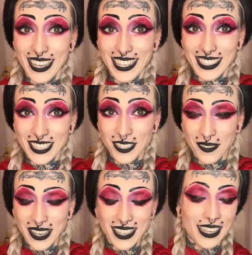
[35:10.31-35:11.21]
excuse
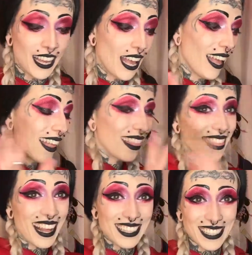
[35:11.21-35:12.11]
me.
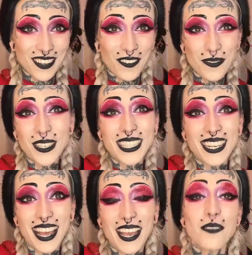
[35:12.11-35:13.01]
That's all from me
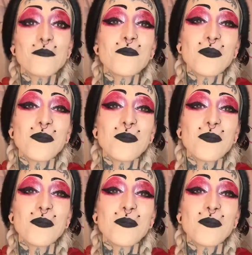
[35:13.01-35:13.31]
today.